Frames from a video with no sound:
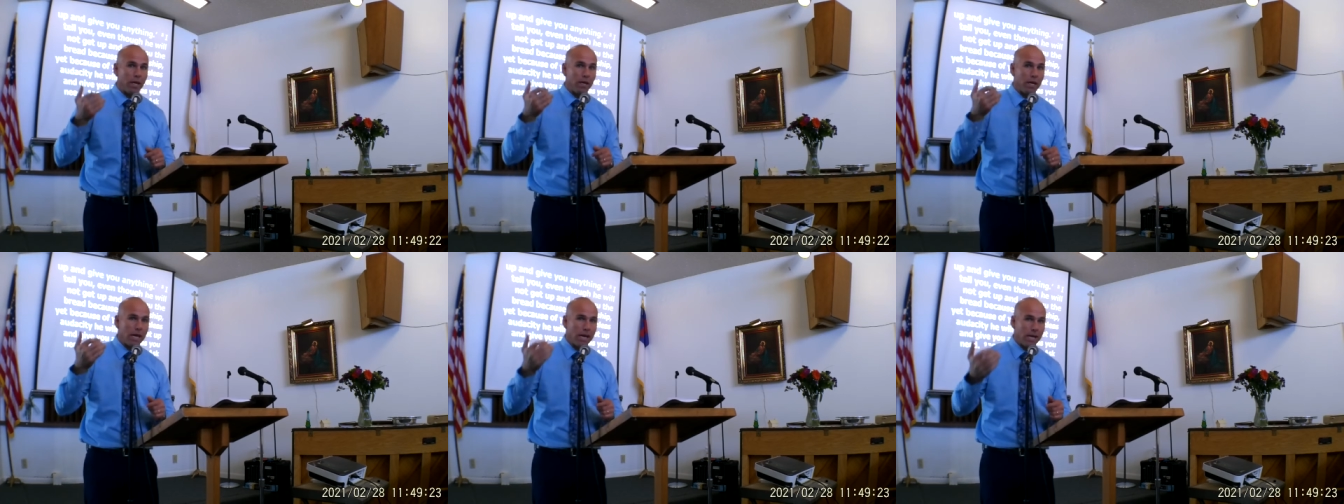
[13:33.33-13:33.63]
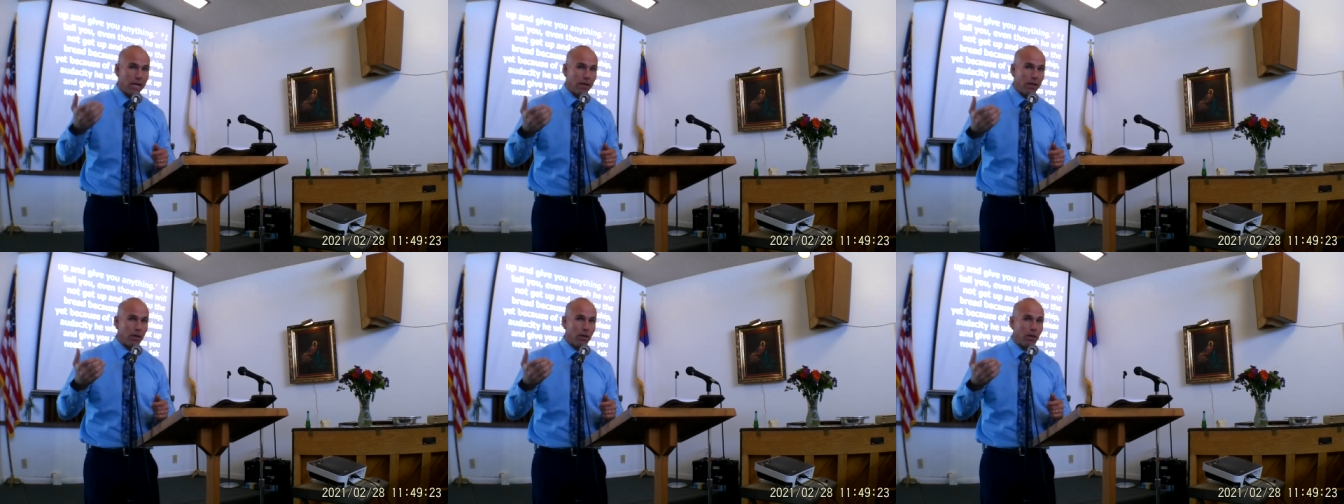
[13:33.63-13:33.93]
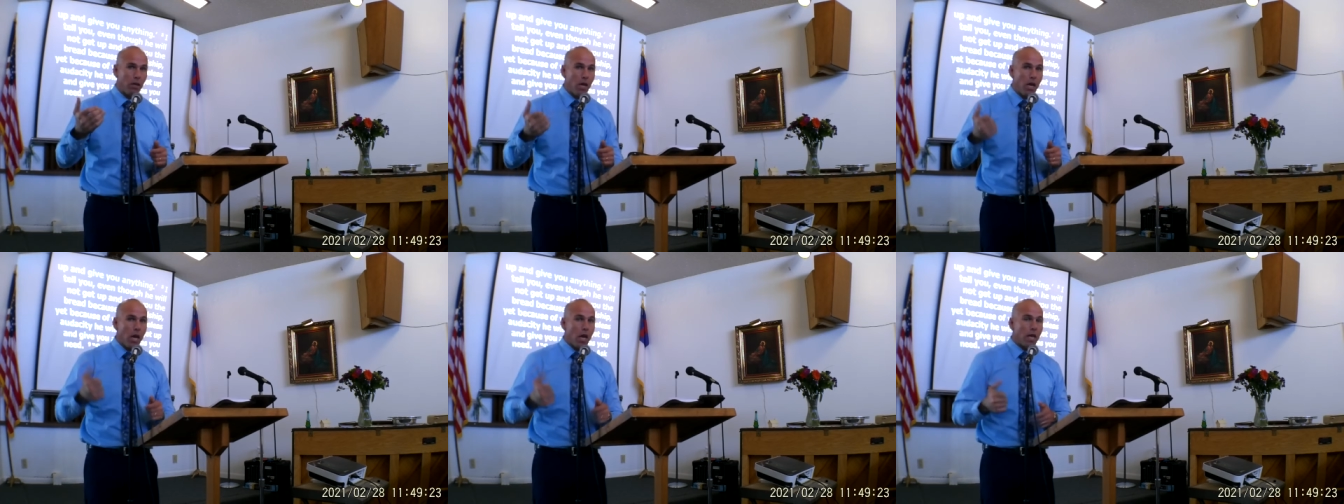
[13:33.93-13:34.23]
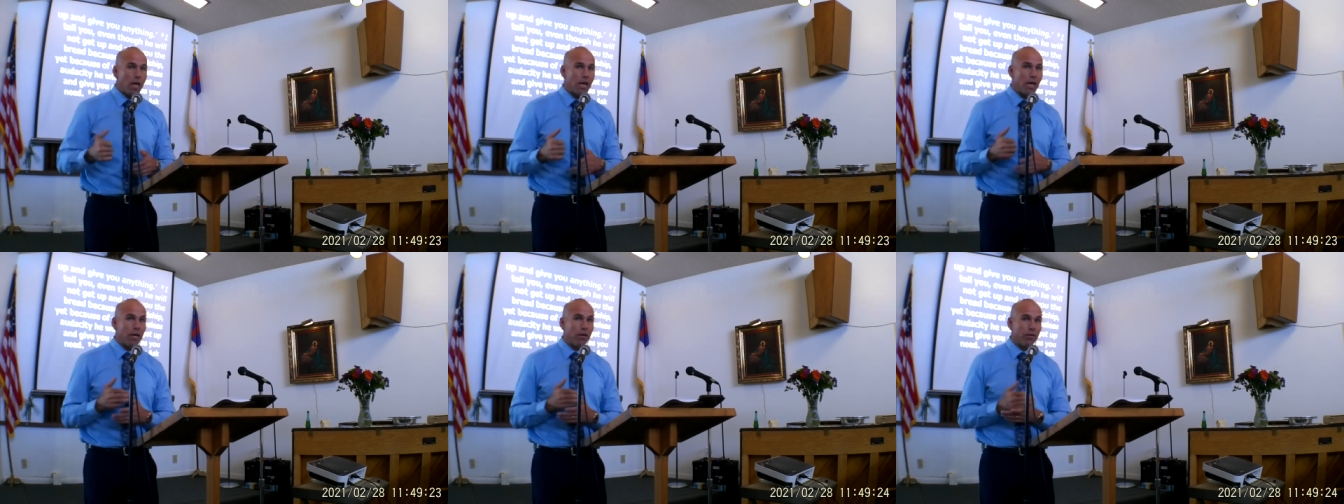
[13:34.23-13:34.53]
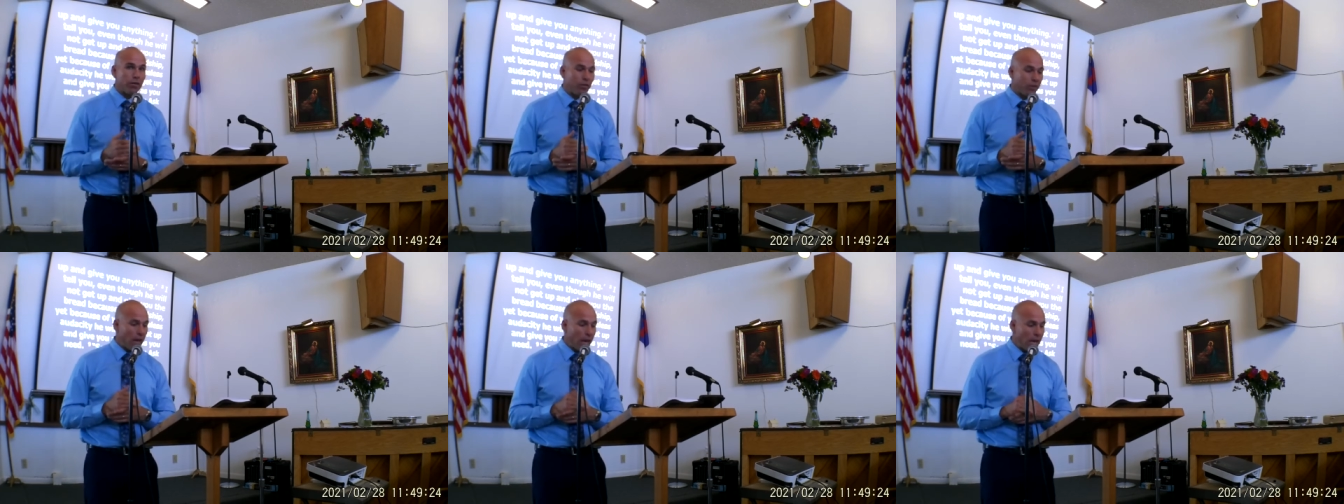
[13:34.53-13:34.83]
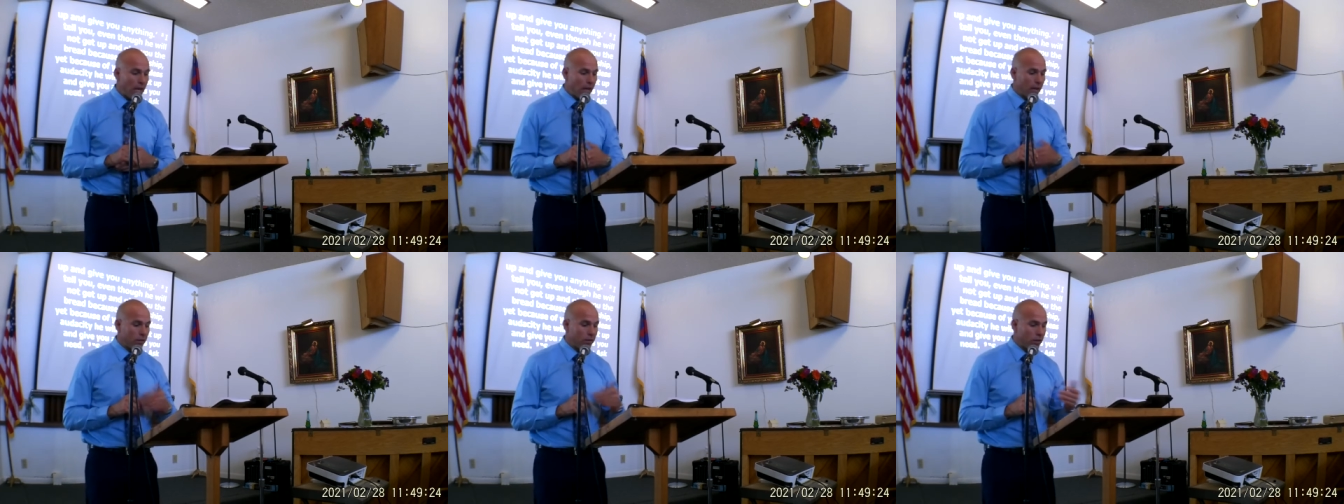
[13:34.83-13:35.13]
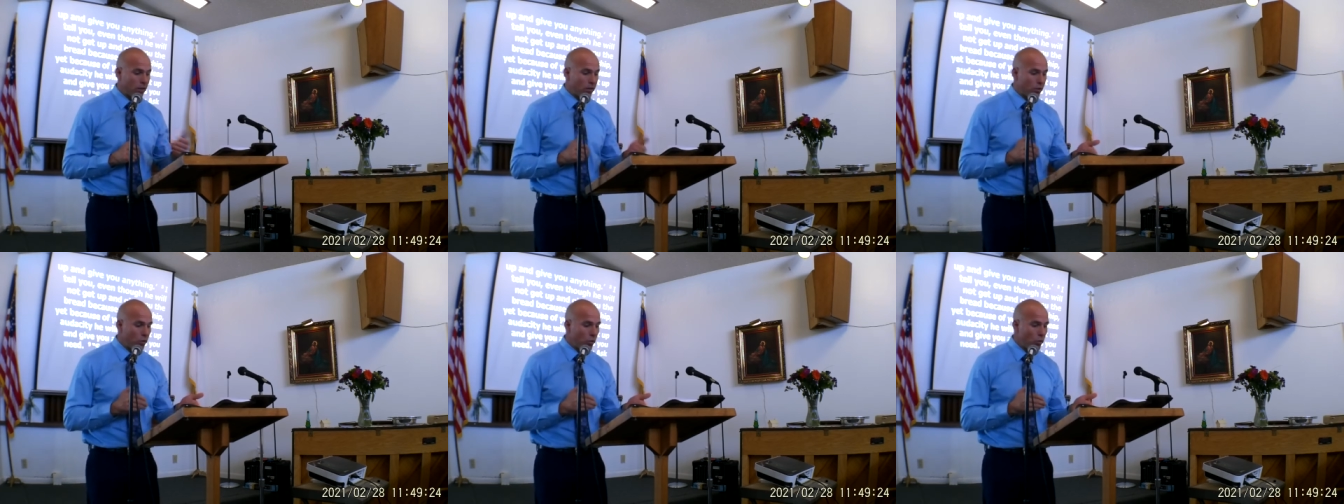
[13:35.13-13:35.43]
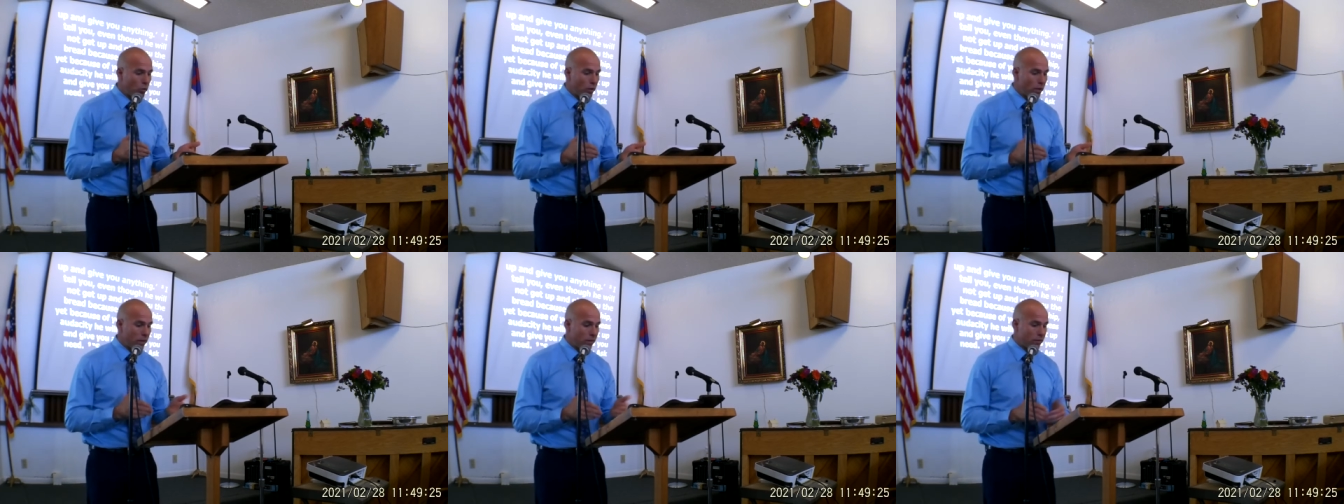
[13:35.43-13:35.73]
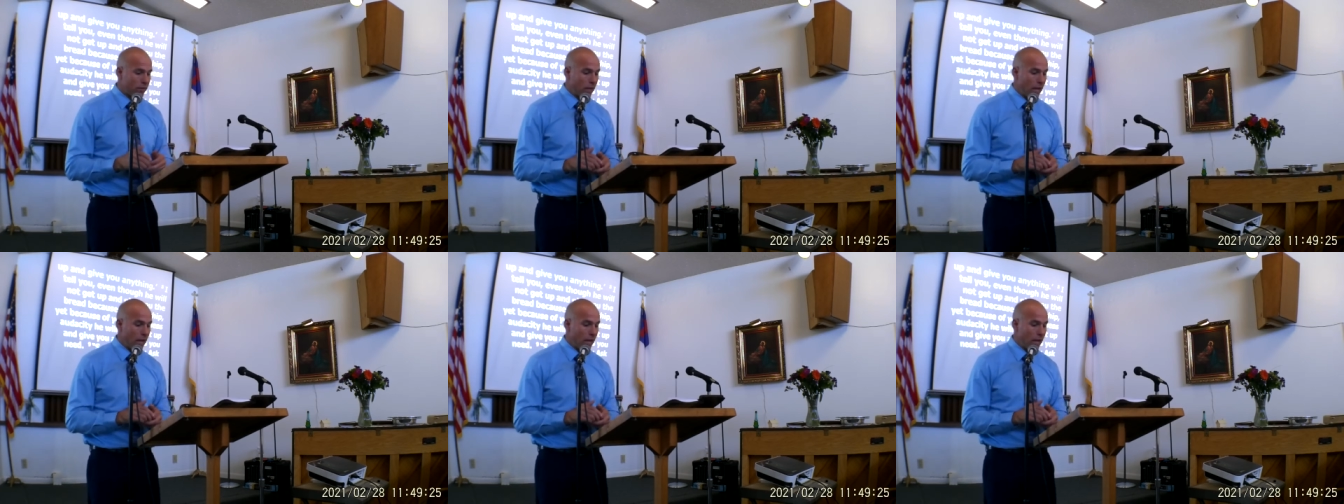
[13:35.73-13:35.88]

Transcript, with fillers: need he is saying to do this,